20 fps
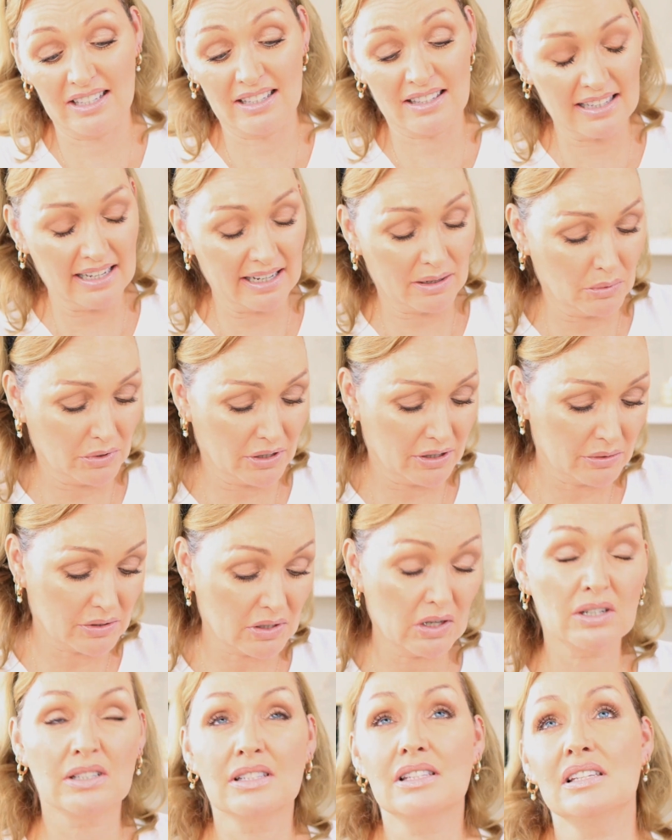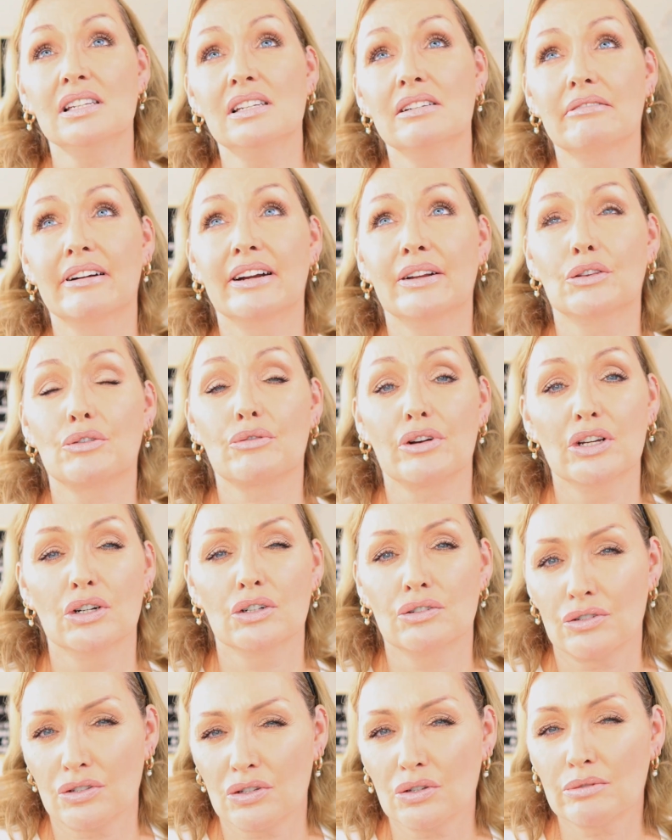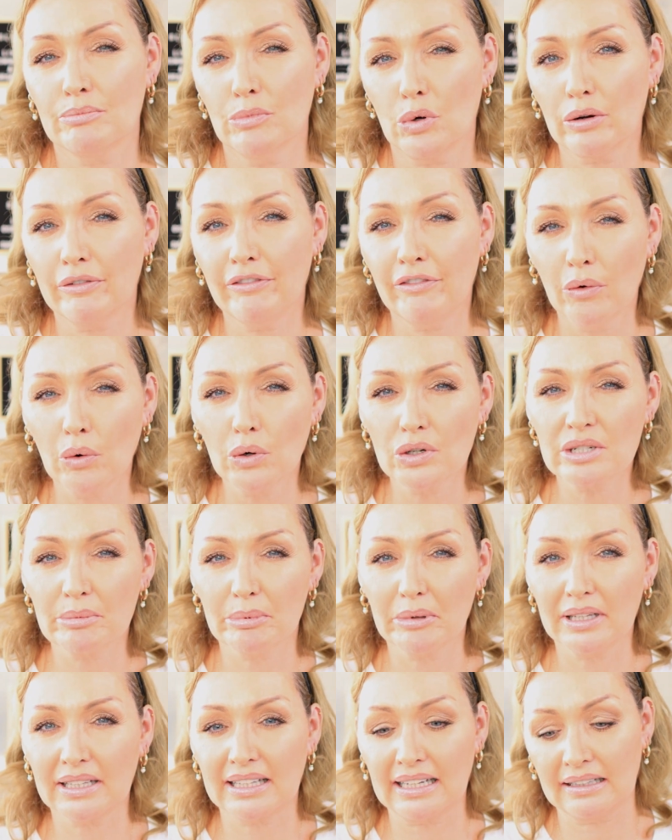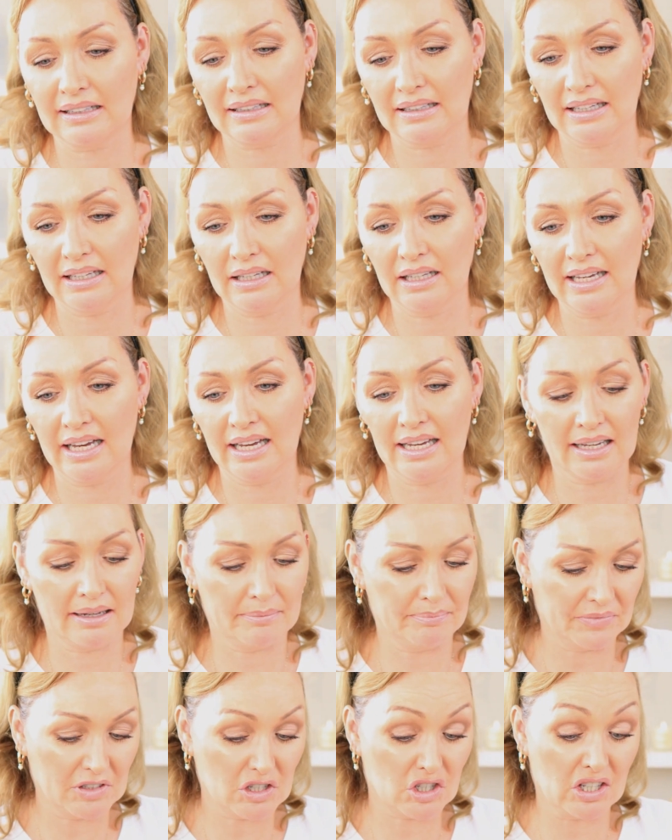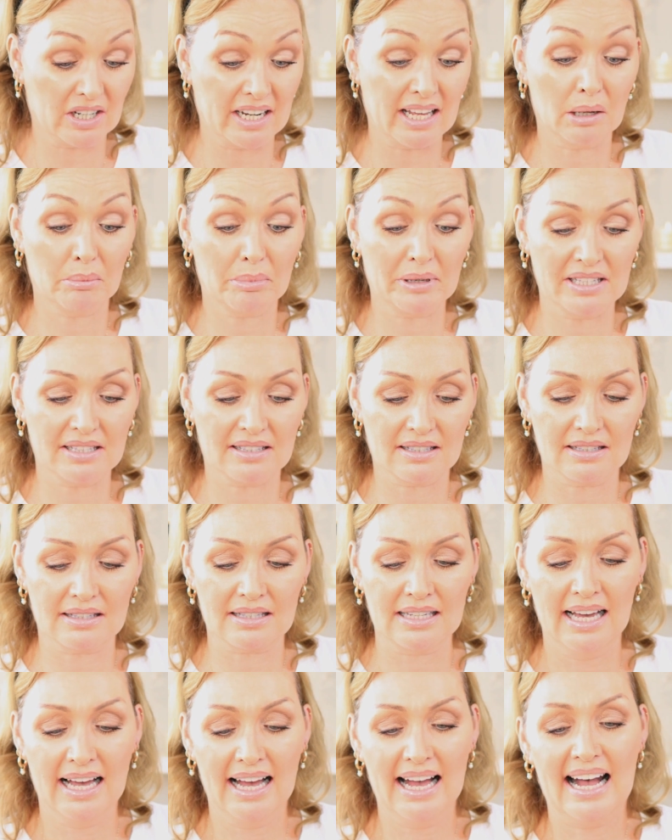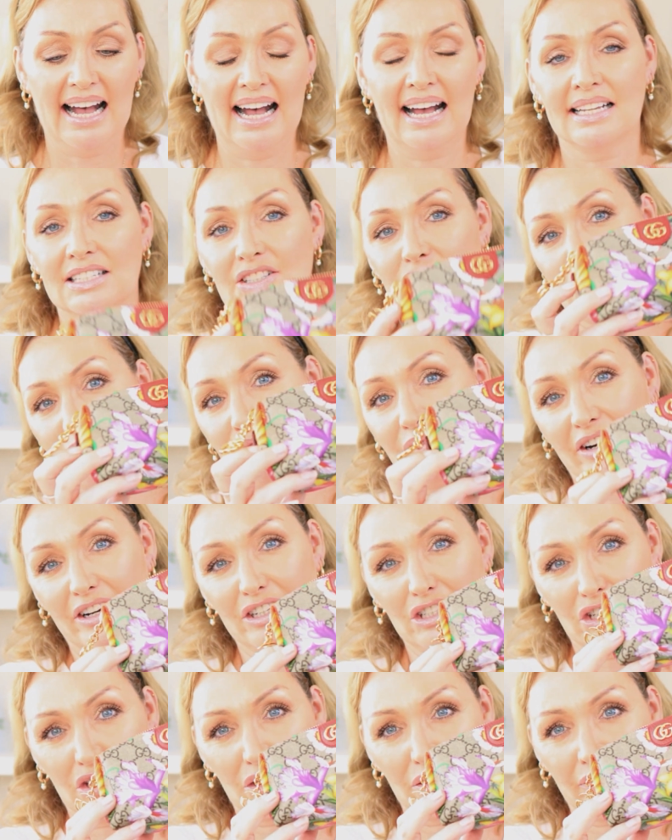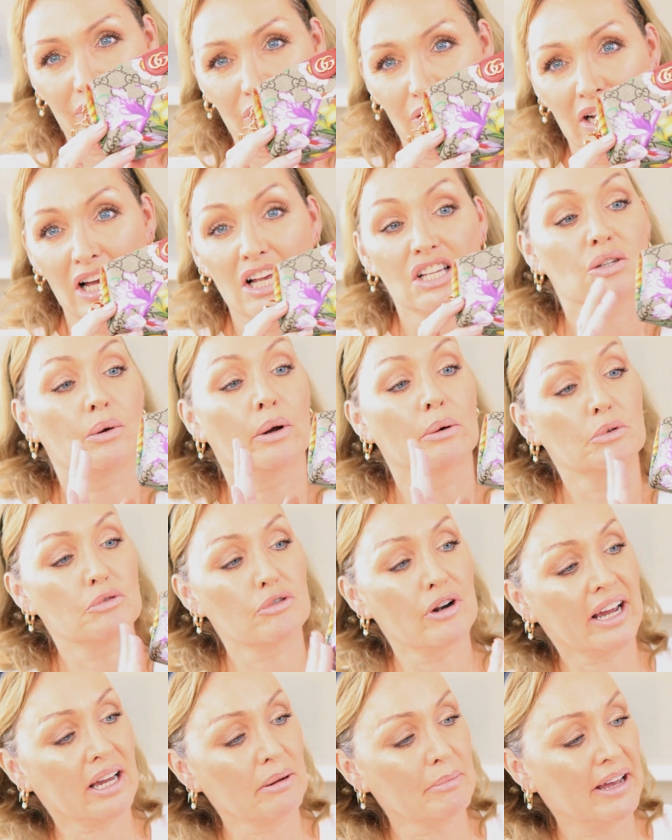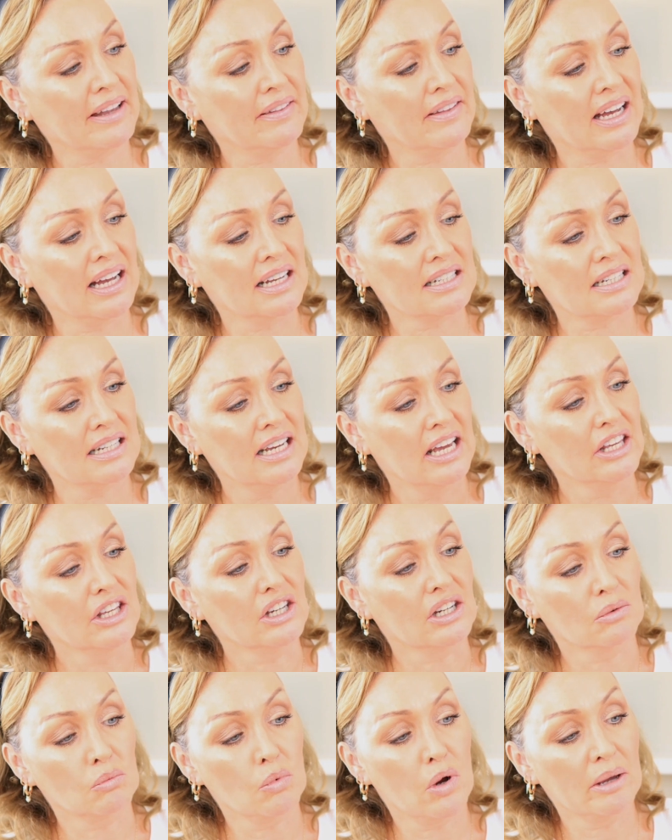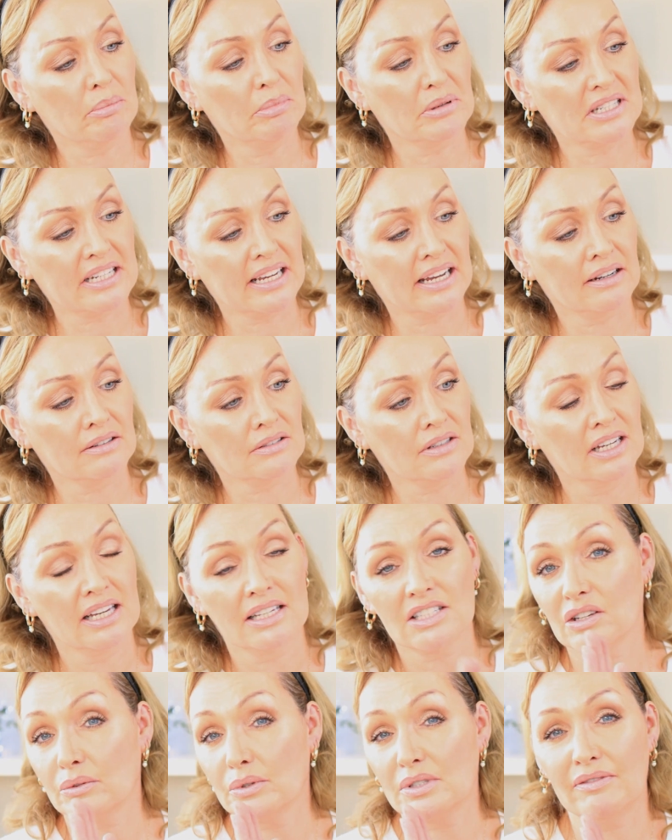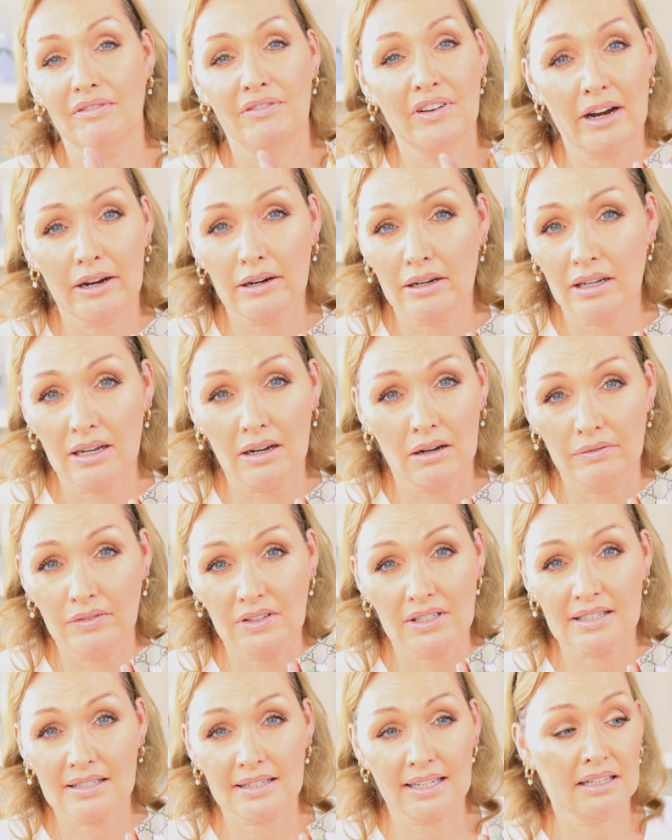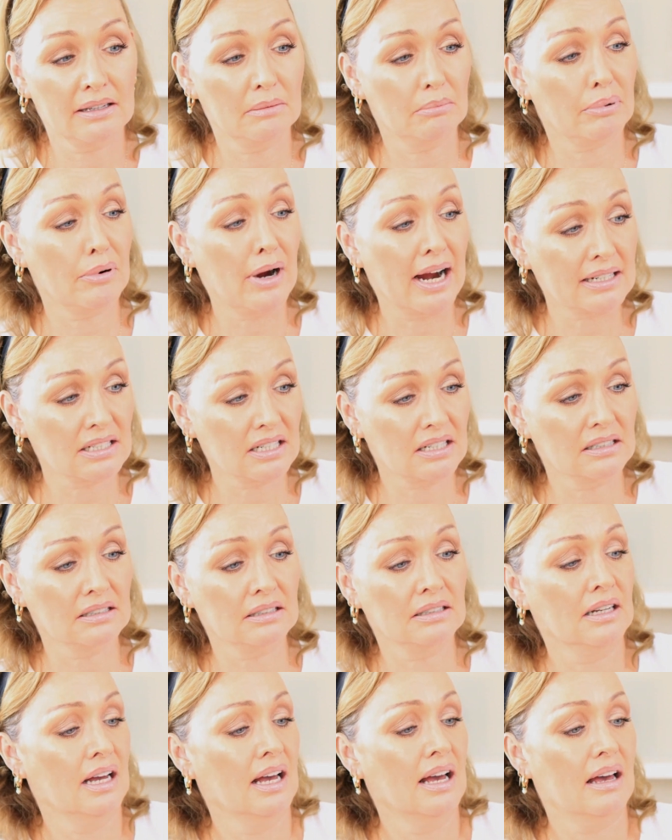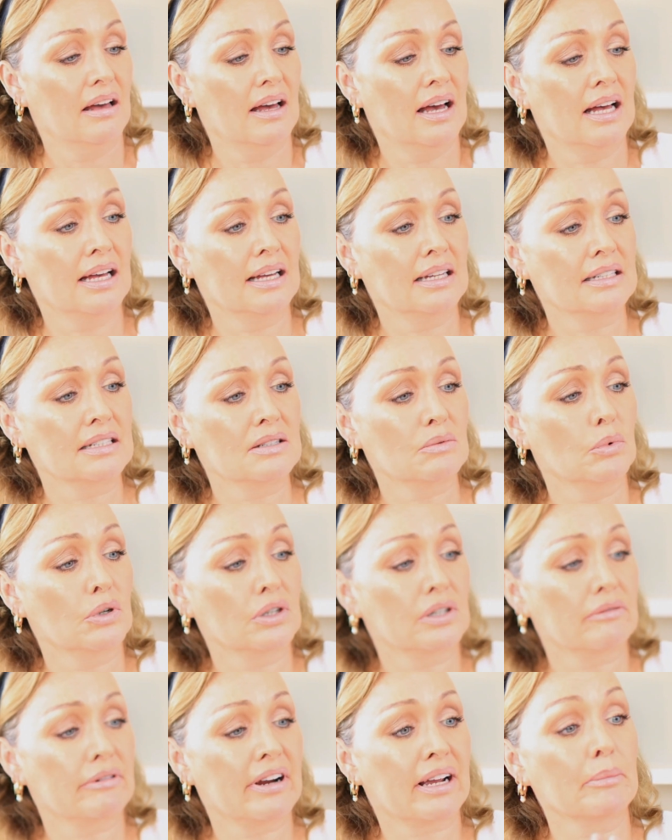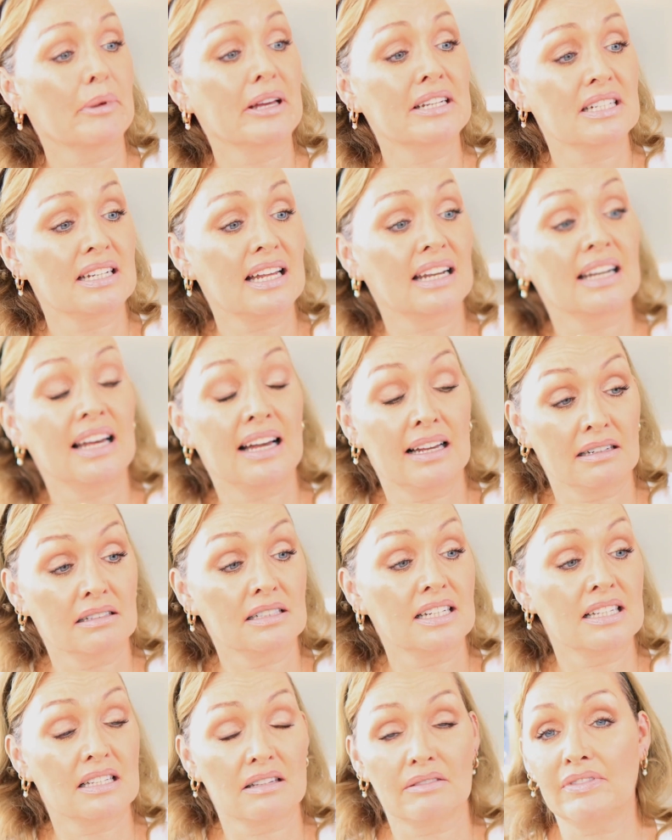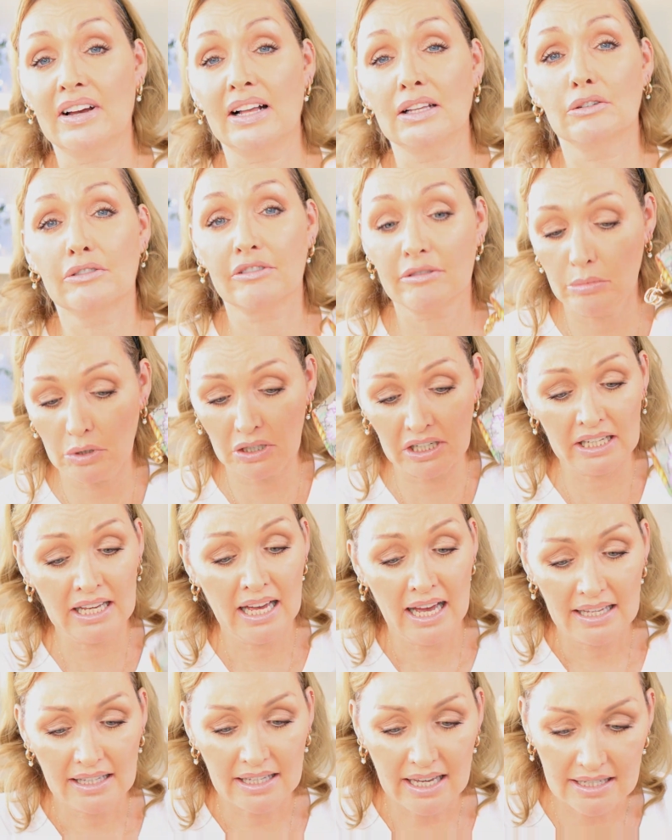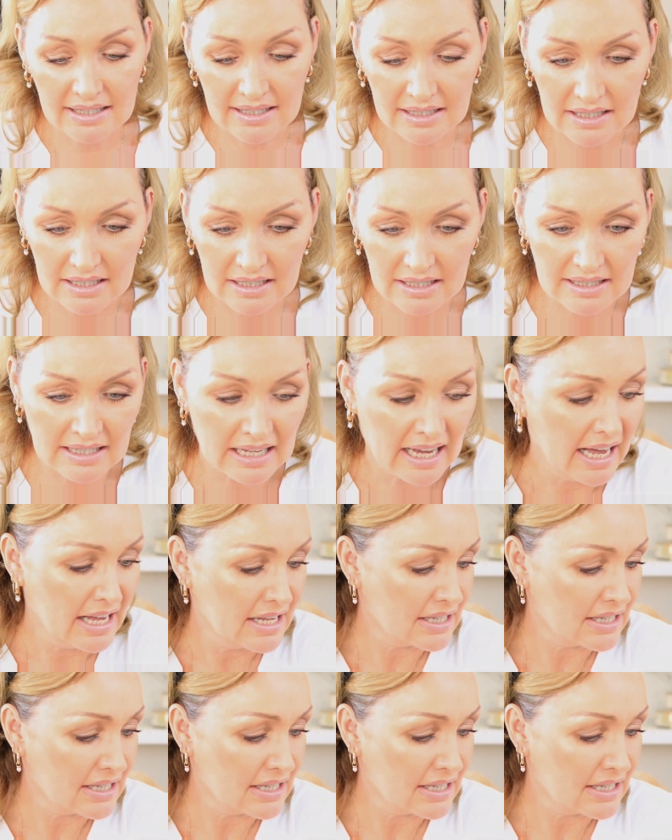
It's like one of those, and it's in around 300, so it's more affordable than the Chanel pieces, and just very cheerful. So I would recommend that. You can wipe it down, so it's very obviously practical. And would I recommend it, and is it value for money? Yes, it is.